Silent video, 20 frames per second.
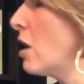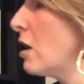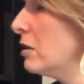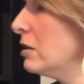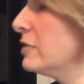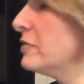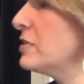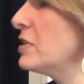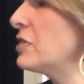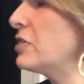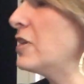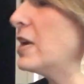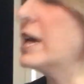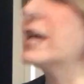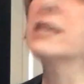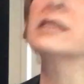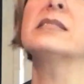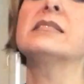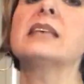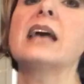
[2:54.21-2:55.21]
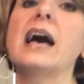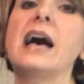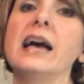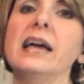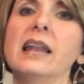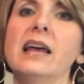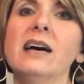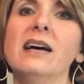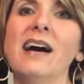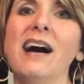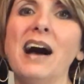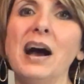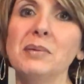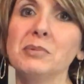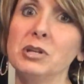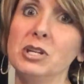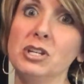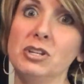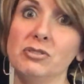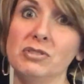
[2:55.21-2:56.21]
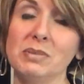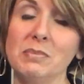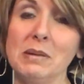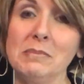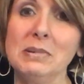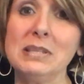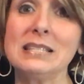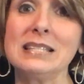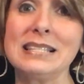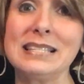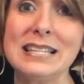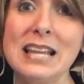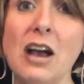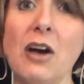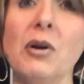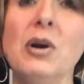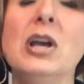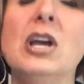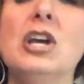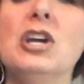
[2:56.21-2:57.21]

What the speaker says: all of the things that I'm going to use in my business. Now,